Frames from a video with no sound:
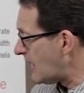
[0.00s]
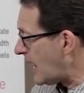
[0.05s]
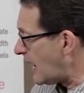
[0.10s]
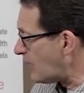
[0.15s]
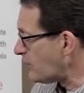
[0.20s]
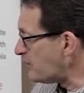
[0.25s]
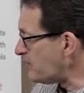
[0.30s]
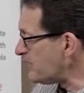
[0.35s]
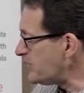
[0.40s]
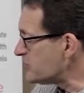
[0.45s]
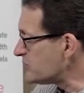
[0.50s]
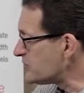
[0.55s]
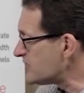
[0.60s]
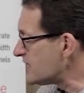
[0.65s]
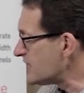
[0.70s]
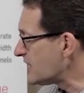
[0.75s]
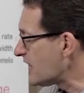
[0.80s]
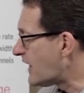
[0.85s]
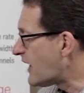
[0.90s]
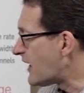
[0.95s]
I will be
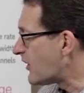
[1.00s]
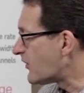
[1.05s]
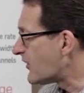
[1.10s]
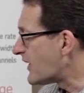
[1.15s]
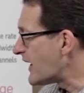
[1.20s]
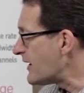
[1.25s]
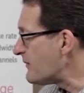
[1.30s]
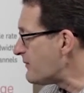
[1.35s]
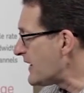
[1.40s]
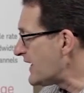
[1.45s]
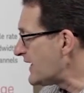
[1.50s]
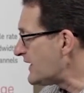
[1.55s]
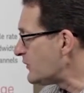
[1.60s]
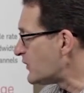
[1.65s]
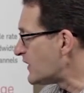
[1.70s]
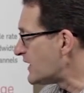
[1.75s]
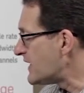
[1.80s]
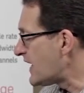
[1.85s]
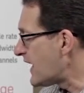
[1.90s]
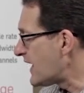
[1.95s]
using our
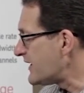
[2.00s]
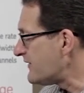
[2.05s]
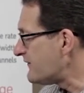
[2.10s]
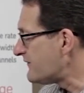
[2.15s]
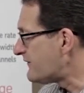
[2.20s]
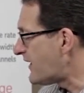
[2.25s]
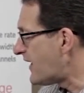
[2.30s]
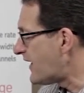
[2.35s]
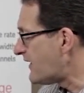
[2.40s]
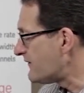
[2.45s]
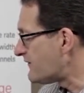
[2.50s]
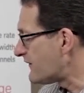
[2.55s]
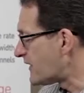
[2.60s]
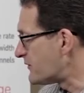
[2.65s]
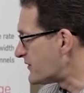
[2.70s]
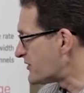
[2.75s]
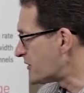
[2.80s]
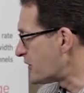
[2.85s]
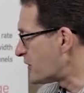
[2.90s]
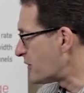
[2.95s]
M8195
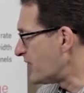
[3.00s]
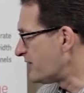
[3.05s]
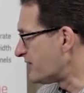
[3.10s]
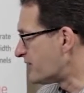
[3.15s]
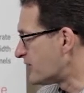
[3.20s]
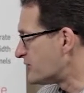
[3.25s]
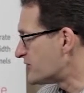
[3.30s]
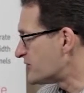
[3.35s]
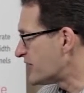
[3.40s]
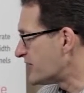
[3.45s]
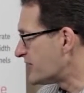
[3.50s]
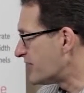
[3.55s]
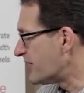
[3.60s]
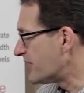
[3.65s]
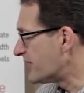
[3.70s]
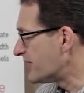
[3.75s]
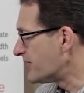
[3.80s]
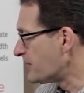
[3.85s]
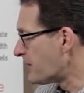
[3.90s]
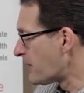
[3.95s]
arbitrary waveform
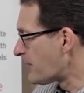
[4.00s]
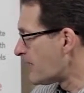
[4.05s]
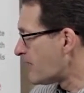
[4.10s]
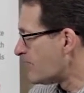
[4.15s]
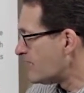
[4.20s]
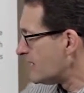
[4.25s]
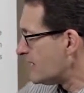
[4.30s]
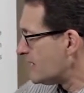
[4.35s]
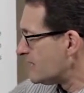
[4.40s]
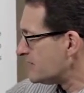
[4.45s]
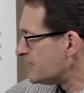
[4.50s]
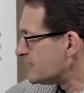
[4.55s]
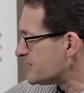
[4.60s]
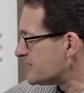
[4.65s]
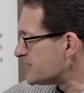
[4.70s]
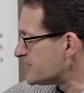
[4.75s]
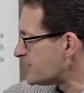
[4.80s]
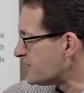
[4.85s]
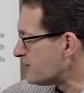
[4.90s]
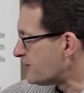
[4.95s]
generator.
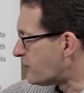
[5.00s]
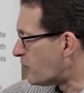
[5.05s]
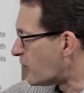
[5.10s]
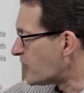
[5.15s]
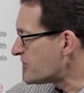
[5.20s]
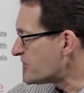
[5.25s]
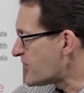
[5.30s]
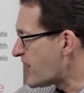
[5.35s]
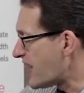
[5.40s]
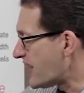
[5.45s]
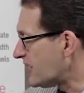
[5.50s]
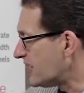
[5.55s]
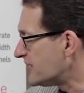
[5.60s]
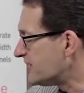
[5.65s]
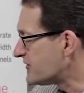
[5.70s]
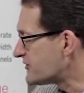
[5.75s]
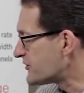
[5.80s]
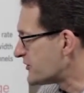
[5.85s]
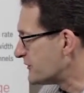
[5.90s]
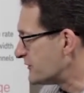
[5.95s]
This is a 4-channel
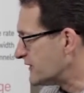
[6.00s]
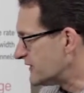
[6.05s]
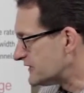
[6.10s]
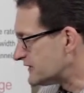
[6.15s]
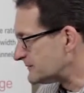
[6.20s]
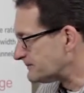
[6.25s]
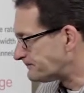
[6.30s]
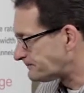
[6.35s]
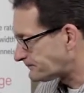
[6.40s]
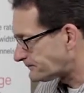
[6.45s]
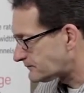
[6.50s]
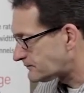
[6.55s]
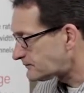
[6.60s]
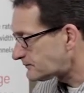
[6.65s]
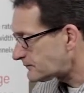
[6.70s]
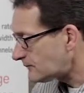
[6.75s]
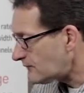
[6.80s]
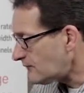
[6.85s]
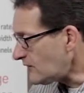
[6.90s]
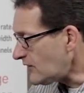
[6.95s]
instrument,
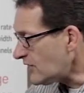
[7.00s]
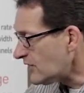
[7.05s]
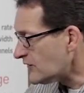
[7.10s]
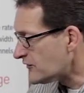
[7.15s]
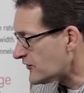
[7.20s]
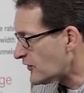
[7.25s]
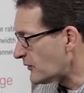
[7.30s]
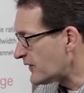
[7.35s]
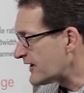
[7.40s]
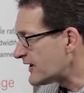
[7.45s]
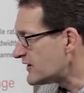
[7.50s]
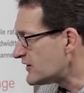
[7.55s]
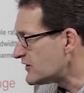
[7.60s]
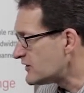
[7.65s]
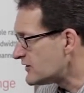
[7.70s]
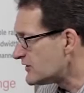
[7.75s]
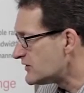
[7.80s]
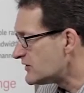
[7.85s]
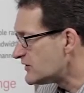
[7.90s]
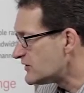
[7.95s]
so we
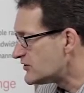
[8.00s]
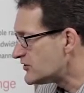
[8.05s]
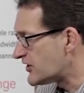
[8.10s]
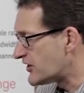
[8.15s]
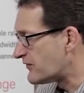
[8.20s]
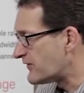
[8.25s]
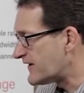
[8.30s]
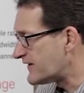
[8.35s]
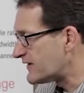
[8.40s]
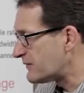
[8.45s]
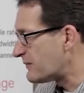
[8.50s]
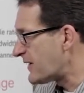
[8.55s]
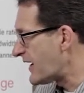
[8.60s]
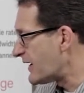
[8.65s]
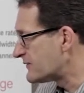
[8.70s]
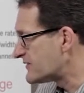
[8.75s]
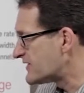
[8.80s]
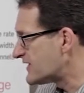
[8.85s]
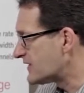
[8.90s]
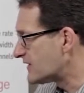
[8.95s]
can generate the
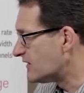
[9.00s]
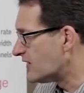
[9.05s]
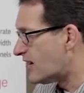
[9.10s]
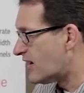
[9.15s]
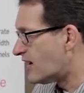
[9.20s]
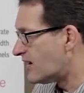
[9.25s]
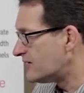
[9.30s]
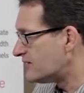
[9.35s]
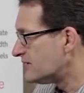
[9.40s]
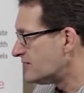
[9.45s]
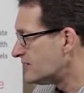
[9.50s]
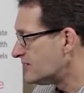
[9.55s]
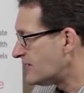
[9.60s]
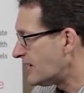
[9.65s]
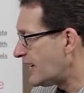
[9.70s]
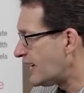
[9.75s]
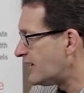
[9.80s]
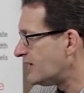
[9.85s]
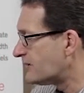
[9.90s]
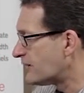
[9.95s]
PAM signal on
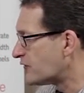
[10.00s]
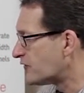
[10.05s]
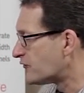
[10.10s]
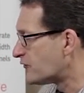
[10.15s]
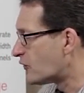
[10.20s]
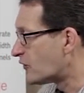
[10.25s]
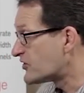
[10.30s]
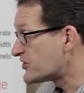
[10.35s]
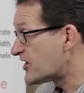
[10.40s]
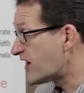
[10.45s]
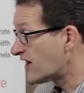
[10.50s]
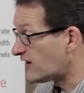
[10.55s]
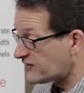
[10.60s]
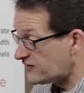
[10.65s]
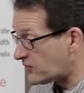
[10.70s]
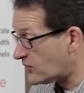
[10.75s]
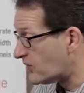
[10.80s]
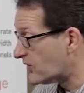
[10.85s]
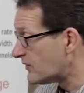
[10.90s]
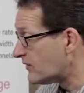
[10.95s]
any of those 4
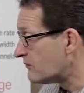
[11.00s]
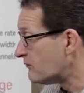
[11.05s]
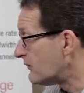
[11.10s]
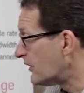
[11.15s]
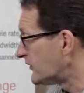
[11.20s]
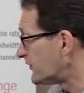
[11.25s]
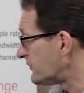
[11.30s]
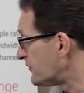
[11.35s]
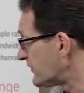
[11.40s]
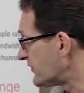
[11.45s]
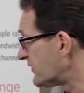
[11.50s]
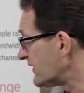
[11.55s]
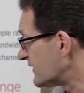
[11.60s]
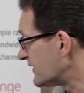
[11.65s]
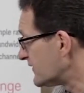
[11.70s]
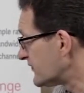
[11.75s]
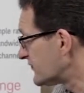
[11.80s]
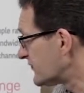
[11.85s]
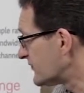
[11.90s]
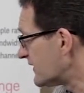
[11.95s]
channels or multiple
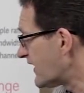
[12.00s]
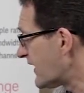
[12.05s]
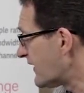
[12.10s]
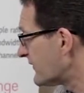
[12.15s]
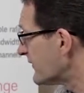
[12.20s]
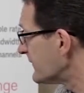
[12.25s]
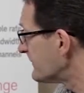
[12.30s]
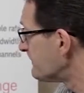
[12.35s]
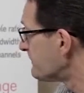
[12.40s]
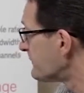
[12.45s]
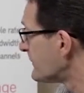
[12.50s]
signals together.